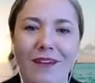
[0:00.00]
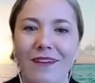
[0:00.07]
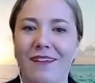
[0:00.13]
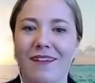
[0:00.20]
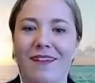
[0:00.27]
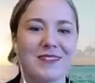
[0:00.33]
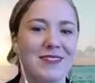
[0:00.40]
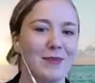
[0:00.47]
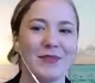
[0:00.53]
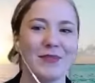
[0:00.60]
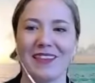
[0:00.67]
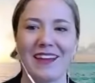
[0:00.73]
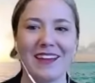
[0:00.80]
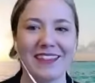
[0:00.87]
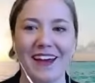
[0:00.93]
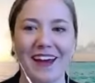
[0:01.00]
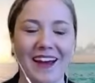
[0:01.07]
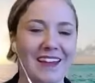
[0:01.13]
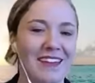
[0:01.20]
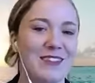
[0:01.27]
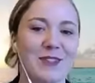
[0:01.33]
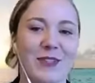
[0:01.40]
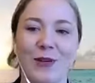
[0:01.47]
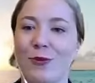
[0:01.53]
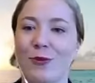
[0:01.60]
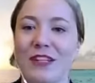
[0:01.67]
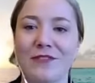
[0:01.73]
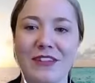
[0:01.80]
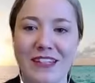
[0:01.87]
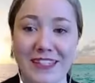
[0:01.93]
something like that, and so they wouldn't
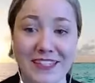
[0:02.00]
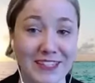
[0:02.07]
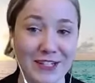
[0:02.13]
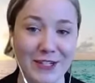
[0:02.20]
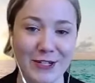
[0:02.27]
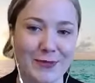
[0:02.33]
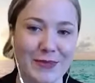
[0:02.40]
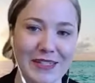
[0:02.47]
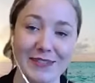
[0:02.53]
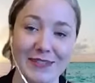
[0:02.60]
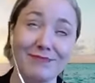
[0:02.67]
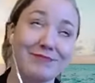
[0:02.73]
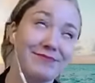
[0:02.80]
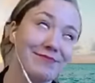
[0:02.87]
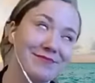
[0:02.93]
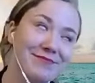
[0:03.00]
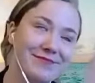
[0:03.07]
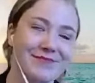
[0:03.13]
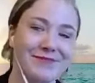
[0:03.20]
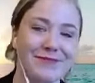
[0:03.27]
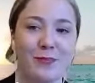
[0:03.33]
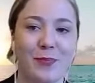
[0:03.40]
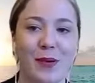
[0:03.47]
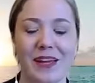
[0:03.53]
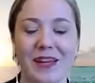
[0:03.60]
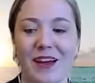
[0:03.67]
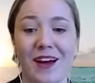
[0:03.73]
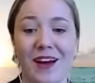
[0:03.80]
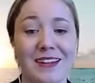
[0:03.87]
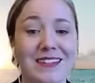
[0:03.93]
even consider me. But
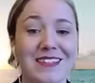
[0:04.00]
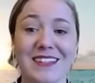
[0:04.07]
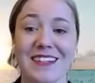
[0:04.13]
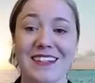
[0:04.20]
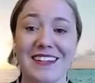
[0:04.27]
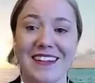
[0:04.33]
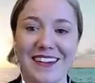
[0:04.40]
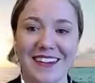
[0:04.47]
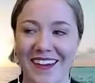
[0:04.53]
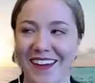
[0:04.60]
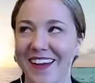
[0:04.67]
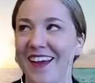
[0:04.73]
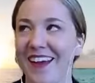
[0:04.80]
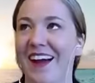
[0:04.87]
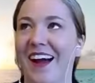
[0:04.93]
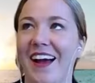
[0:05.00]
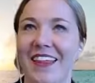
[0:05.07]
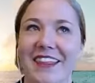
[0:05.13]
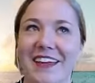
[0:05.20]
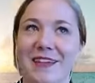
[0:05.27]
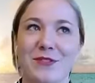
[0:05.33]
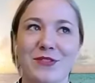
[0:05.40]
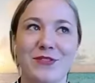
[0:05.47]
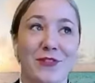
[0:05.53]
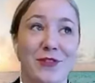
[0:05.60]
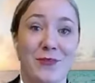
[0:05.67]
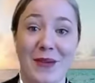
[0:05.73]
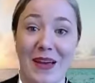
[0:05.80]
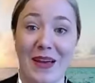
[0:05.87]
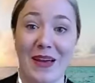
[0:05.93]
honestly, I think it was for the
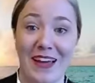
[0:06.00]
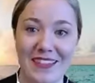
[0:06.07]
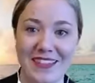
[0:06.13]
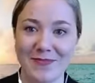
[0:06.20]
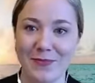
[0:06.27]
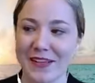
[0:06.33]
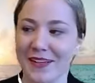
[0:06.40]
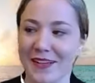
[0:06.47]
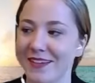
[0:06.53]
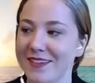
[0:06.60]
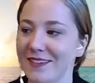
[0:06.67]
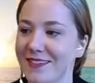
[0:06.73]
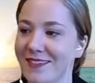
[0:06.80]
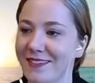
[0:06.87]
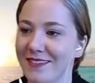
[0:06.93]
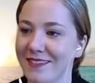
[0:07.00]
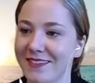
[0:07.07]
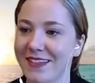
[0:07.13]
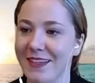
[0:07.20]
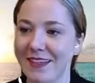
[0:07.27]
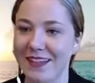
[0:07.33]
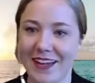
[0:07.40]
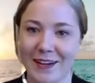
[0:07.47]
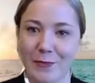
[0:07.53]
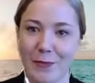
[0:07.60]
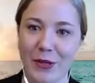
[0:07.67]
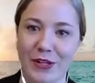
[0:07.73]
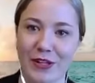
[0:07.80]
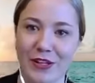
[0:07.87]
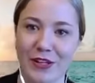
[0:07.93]
best, because it kind of
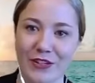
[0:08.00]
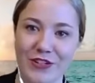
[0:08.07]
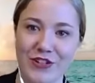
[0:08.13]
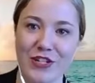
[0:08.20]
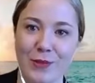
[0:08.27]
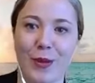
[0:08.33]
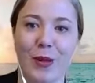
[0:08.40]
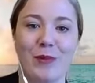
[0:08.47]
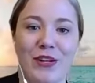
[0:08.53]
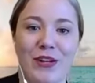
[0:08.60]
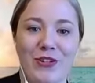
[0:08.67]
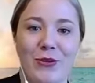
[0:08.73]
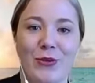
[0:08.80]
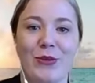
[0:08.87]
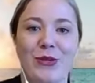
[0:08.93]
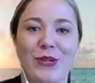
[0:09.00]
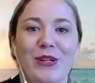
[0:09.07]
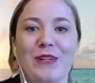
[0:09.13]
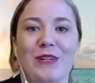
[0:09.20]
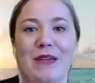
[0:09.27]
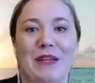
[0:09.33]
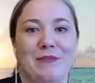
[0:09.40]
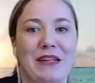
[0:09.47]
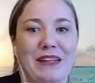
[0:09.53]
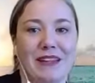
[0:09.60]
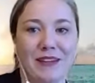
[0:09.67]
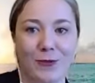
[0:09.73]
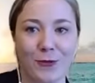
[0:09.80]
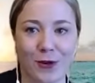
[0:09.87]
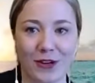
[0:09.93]
put a chip on my shoulder and made
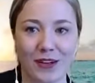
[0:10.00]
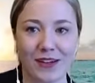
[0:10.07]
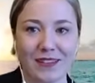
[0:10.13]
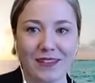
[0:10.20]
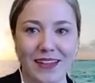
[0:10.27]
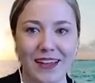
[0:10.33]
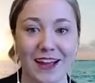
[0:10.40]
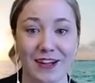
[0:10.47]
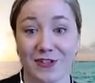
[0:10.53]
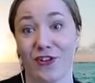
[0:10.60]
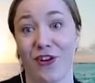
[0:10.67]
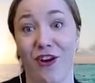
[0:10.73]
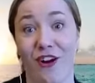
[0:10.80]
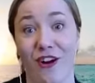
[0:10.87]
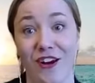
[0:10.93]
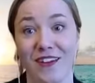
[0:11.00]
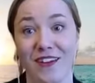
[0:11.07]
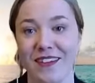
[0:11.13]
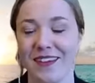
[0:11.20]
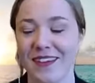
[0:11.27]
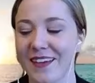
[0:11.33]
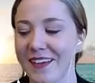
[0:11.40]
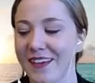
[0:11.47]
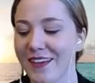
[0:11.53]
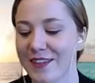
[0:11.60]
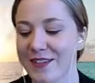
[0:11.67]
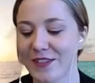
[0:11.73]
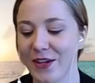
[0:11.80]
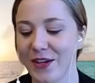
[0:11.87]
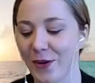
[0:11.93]
me work extra hard.
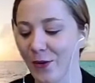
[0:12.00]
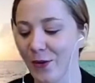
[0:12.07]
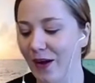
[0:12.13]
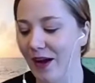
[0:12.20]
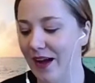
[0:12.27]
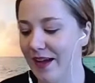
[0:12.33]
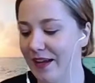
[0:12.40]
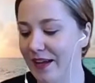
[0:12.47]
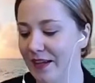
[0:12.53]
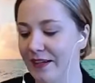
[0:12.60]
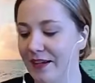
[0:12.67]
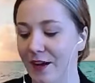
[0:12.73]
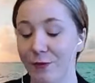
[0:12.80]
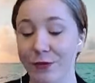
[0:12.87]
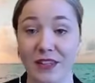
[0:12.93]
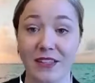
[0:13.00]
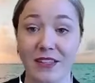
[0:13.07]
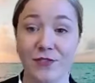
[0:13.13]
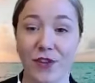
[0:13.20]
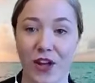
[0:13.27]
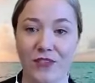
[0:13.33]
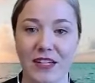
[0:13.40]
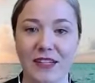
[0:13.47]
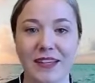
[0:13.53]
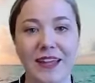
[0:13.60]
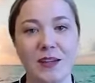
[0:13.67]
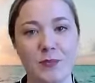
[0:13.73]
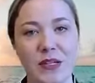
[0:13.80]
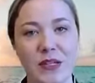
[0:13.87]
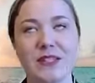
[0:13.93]
So I got really involved on
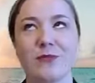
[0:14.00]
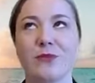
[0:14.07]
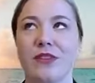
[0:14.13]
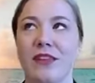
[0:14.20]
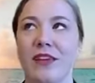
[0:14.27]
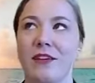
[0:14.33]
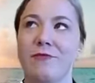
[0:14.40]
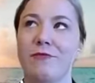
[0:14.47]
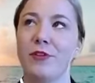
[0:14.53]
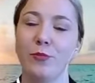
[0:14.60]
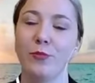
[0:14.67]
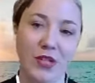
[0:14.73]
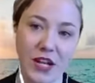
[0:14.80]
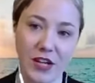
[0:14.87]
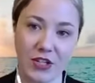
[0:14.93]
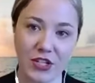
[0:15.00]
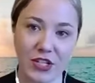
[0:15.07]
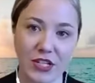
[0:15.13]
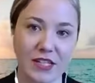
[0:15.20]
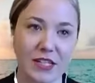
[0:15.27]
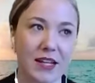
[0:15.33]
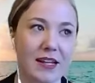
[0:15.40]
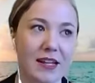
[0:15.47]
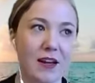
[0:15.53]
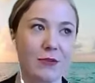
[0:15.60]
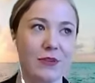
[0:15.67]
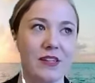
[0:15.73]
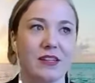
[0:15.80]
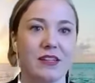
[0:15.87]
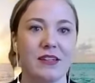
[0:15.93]
campus with film production. I got
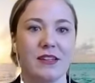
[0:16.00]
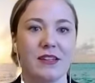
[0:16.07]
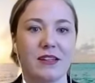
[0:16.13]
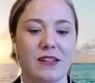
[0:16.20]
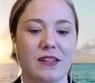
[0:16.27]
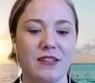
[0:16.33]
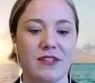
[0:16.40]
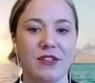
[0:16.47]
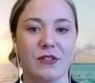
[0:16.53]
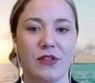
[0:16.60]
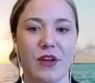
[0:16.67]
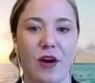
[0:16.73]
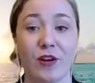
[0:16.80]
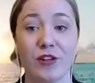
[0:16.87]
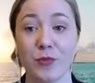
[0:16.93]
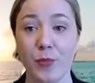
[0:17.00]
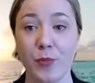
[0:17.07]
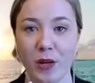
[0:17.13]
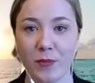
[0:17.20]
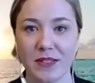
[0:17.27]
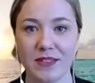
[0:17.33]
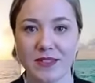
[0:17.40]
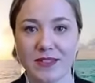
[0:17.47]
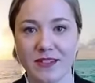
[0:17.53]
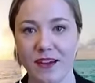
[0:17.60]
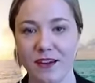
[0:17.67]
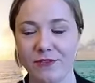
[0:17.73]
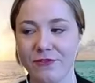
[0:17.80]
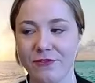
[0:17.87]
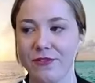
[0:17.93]
really into the art department stuff,
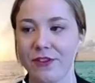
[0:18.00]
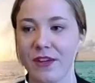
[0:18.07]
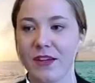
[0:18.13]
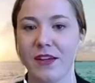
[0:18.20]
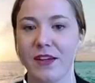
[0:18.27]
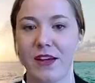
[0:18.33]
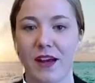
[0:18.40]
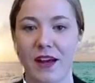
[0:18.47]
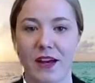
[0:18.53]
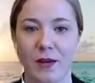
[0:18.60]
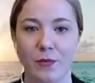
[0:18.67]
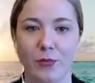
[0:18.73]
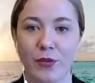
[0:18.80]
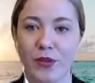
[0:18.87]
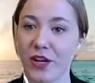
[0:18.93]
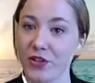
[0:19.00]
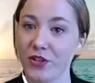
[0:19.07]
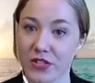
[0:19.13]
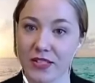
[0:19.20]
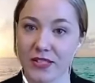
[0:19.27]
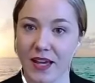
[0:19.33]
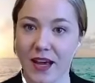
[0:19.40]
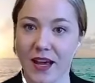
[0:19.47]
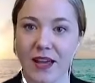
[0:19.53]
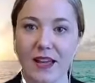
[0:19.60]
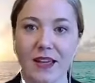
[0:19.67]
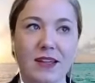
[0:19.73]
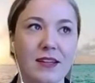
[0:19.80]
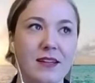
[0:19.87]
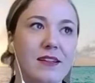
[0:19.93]
production
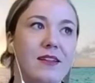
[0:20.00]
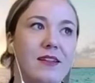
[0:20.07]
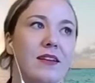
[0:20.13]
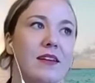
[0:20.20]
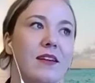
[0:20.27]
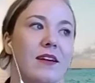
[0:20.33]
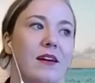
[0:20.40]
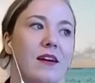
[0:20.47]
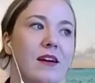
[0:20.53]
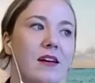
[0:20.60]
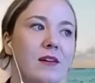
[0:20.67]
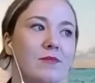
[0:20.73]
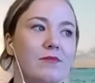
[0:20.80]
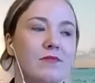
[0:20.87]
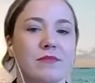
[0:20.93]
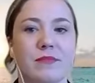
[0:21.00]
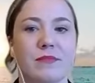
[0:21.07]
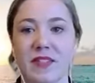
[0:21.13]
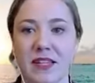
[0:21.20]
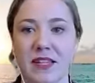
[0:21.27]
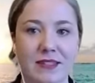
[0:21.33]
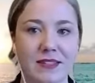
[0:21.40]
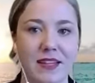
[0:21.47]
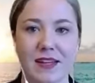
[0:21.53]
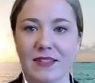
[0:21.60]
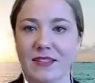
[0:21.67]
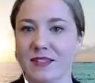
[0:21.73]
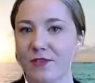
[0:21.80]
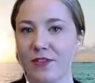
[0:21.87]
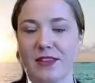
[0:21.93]
design, set design,
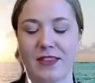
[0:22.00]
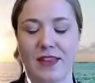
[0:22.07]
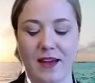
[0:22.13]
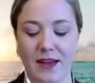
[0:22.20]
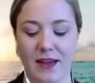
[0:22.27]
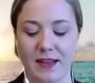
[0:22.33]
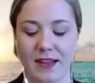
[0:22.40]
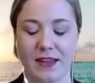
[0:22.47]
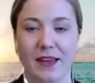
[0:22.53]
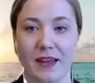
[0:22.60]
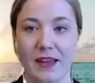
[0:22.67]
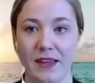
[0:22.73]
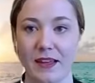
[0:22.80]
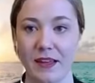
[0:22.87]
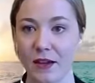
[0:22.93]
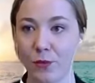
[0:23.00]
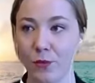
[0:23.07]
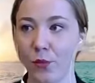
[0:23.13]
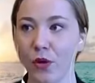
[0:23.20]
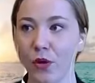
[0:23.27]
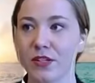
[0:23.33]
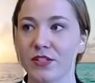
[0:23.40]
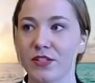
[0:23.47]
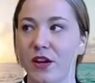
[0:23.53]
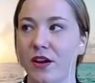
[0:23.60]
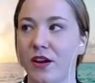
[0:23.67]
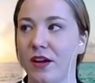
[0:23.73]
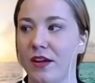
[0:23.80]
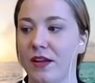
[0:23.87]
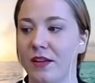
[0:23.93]
stuff like that. And I worked
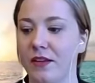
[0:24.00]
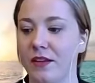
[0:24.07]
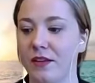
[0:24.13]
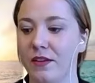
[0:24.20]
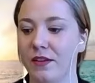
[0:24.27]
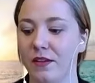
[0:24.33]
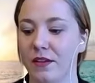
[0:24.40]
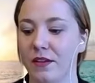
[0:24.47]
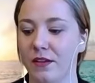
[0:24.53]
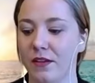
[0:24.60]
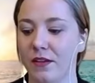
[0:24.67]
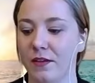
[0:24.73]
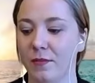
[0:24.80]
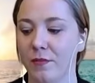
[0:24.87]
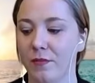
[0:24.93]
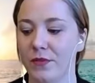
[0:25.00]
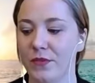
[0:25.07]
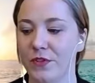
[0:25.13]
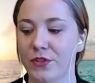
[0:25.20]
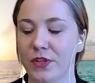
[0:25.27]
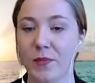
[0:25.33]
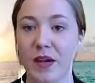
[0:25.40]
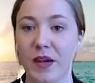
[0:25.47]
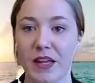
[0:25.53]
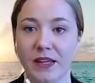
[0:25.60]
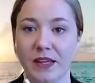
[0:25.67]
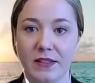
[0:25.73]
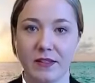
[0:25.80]
on, during my